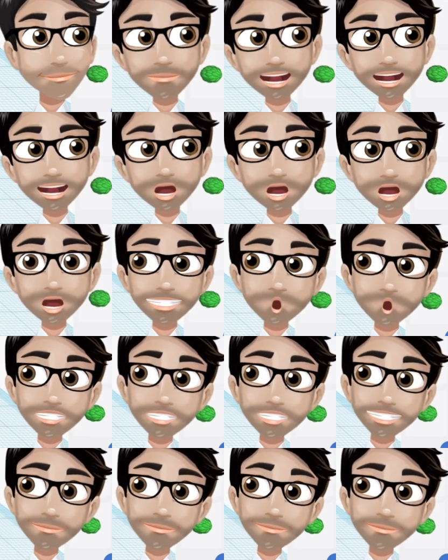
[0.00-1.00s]
And then you
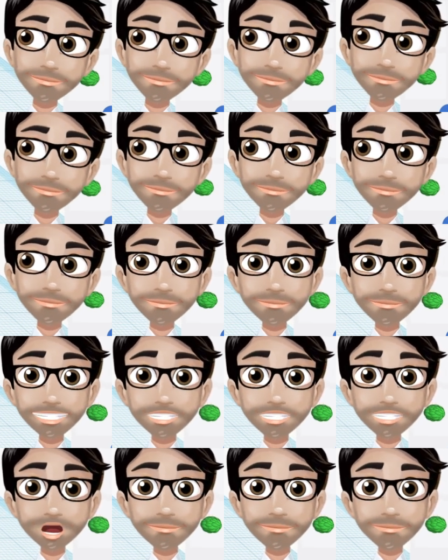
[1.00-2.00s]
can
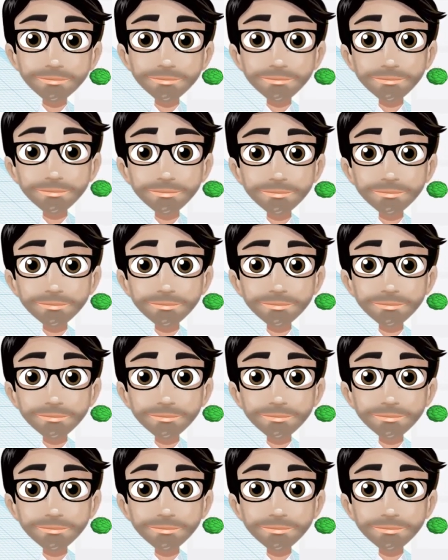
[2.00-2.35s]
import it.